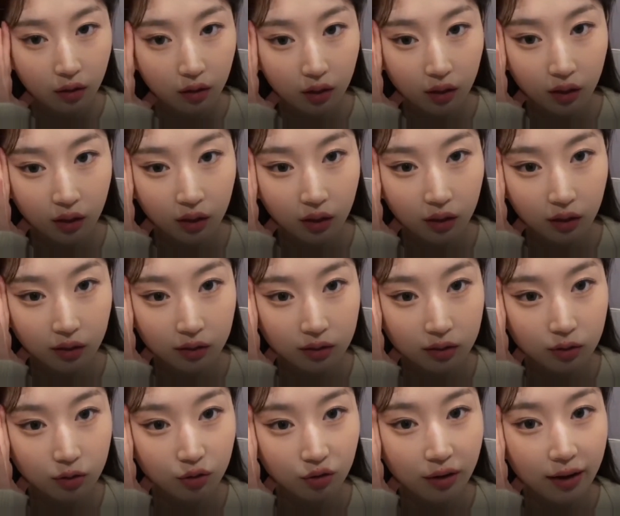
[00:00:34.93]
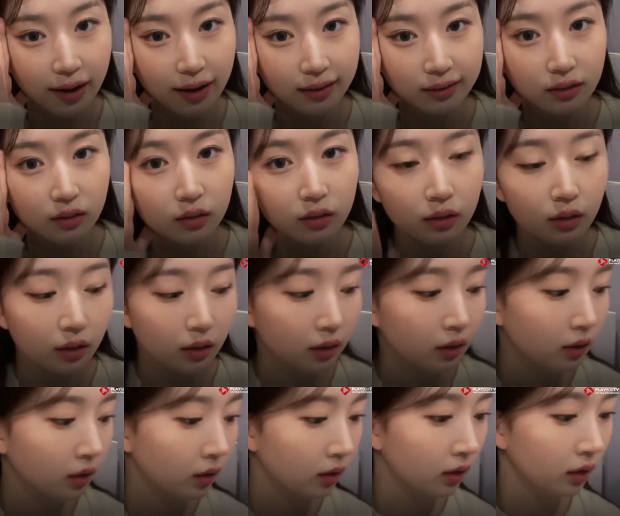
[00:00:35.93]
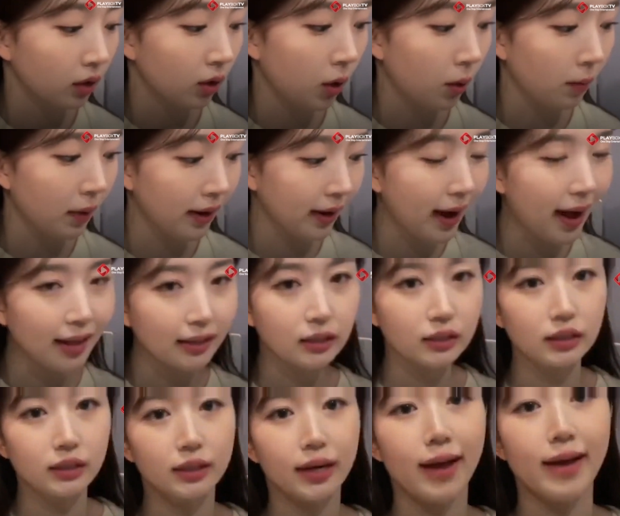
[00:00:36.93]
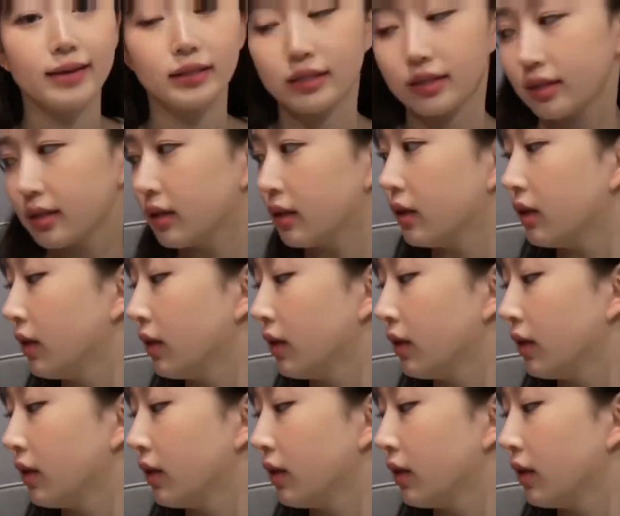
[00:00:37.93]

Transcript: Oh, stress! Oh my god, stress!